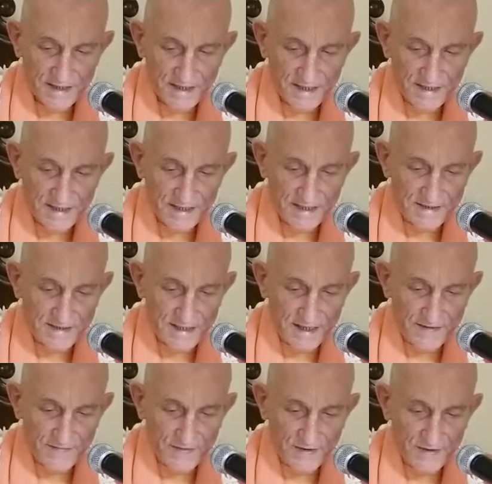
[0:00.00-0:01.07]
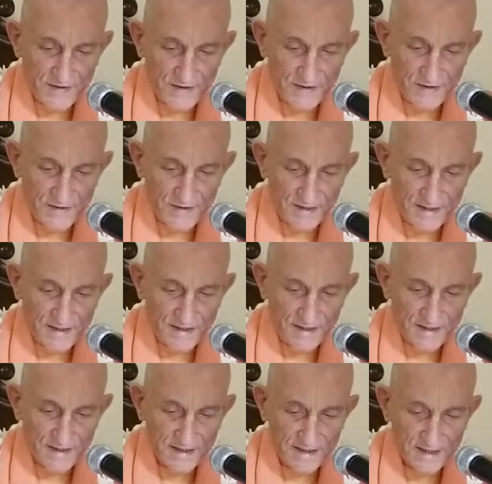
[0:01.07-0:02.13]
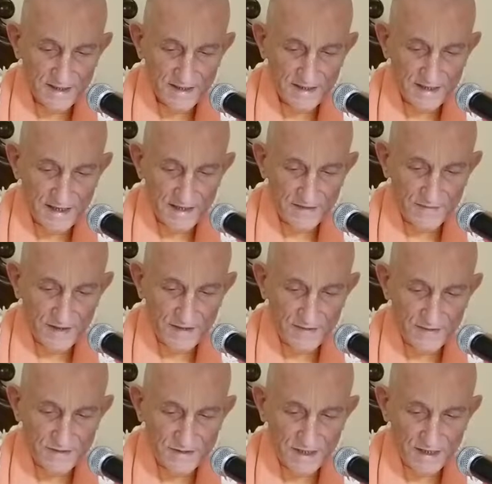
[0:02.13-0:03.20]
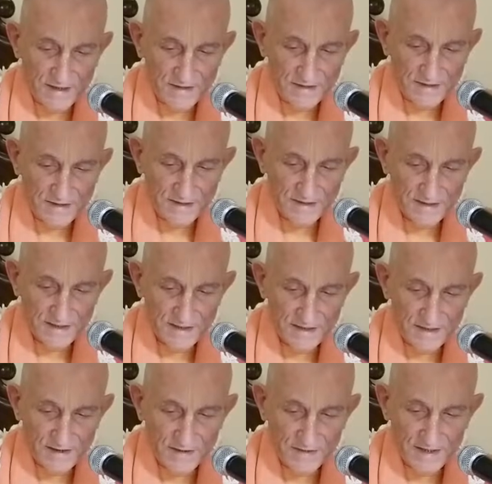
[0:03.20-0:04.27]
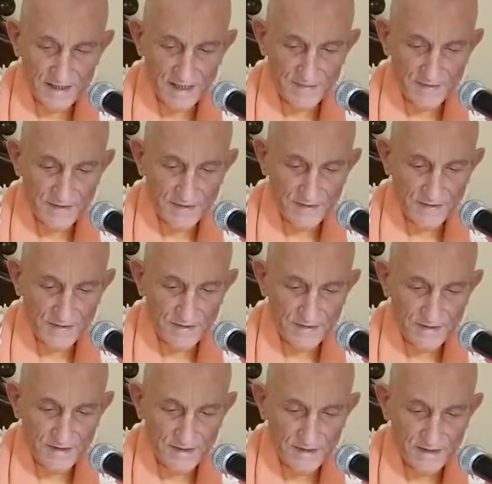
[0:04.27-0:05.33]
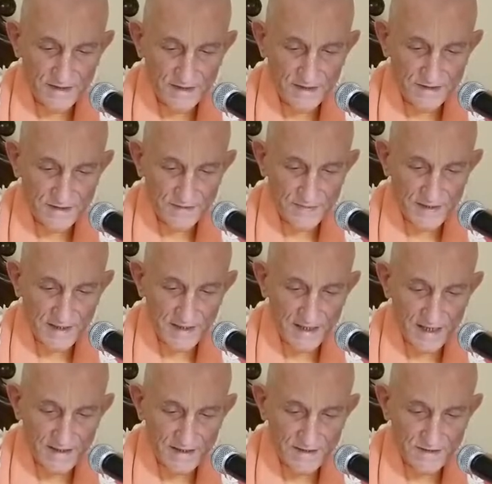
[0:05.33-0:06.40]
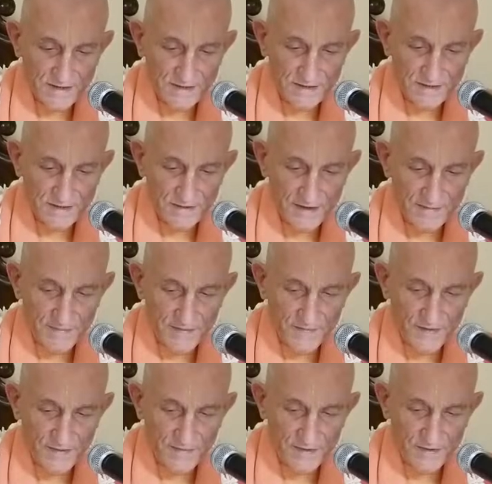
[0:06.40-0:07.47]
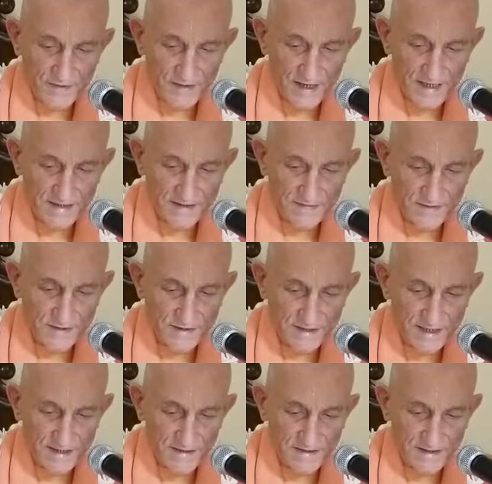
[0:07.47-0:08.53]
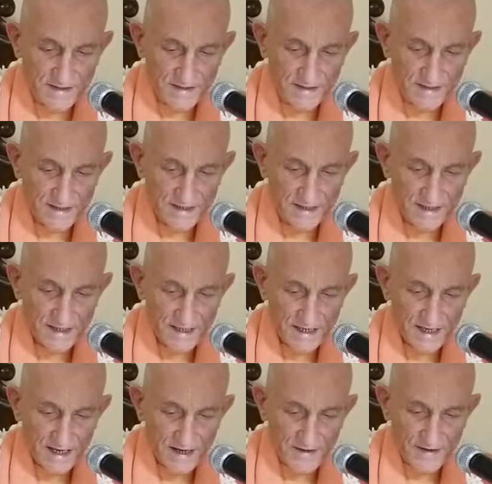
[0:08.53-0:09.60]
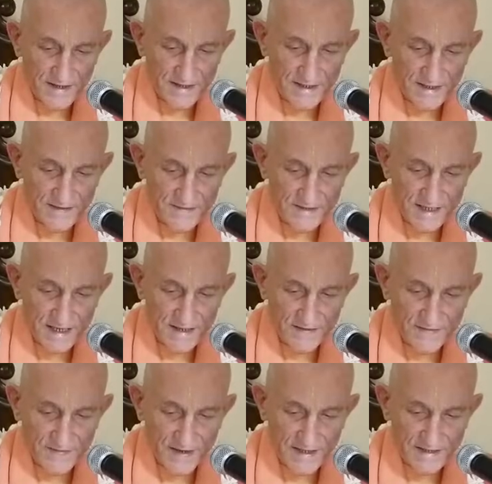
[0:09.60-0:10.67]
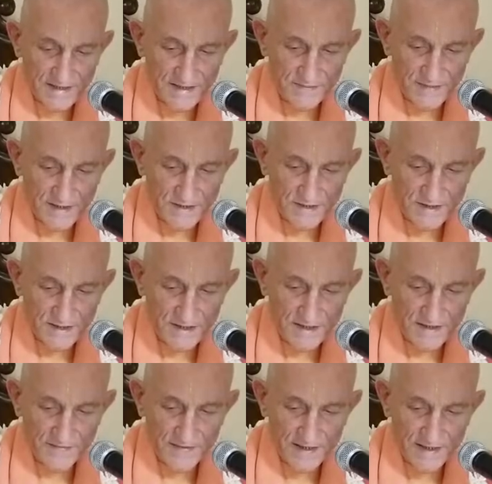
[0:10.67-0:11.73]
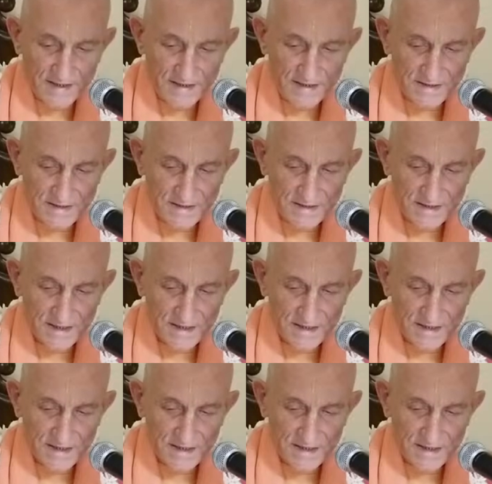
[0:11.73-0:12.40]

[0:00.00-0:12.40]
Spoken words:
It is therefore concluded that one who chants the holy name of the Lord should be understood to have performed all kinds of austerities. A great deal of sacrifice is mentioned in the Vedas.